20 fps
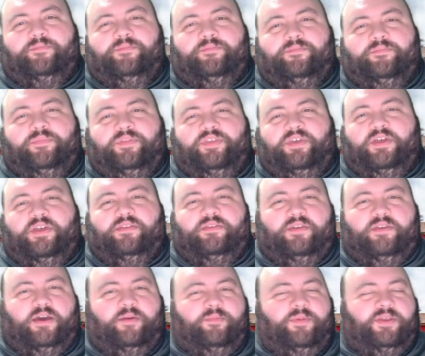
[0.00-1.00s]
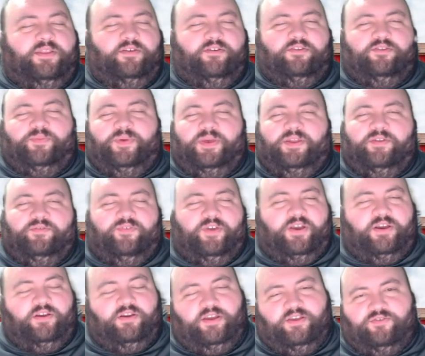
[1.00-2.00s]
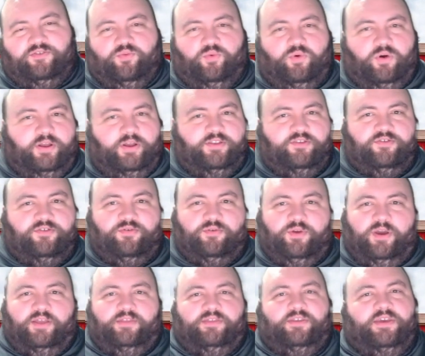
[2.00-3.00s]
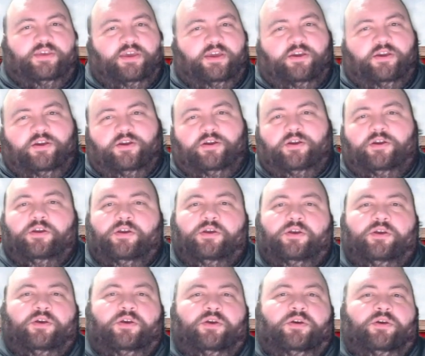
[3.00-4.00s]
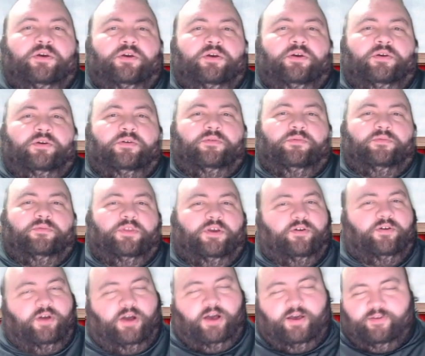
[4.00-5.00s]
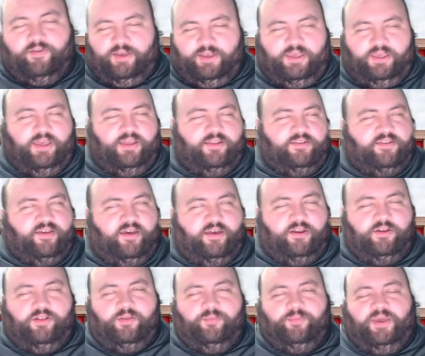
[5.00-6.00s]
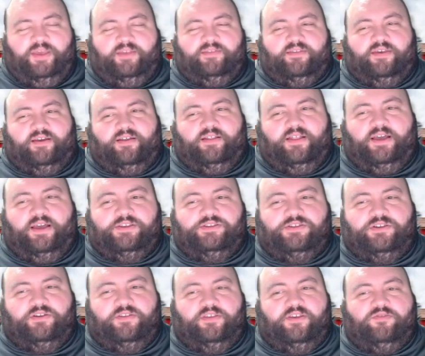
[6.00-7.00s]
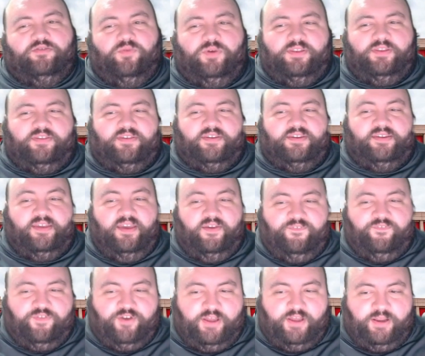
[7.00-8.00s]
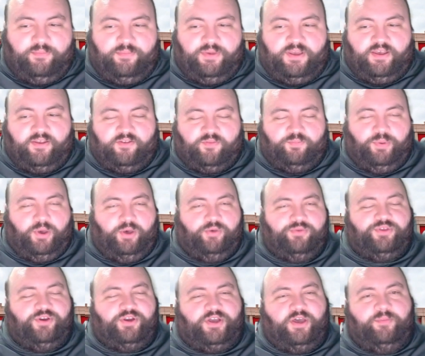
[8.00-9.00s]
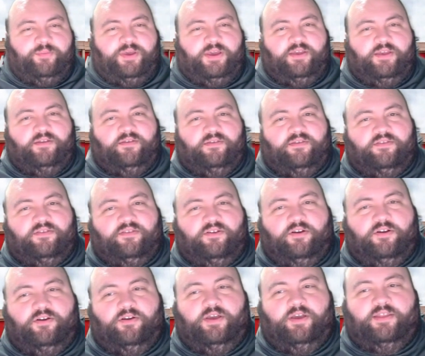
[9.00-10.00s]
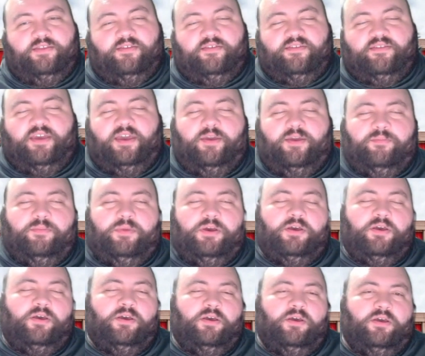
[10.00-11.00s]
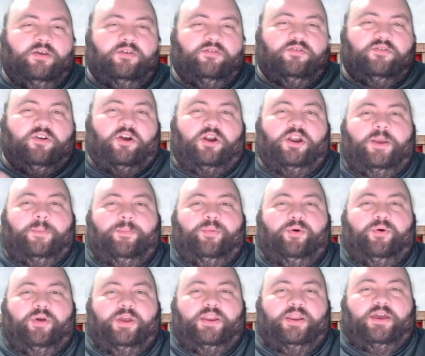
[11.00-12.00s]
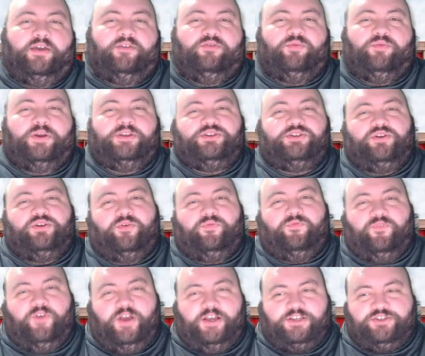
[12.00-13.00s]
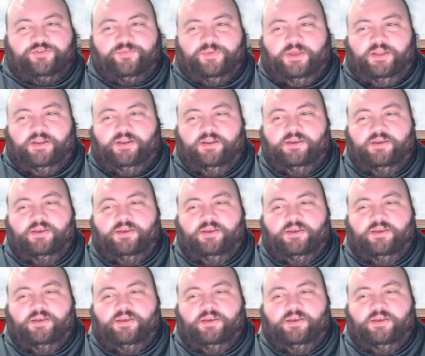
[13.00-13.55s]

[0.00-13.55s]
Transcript: There's been various ones throughout the year. There are, again, Tuttle and Bazelak last year. This one's different because both are coming in at the start at the same starting point as redshirt freshman.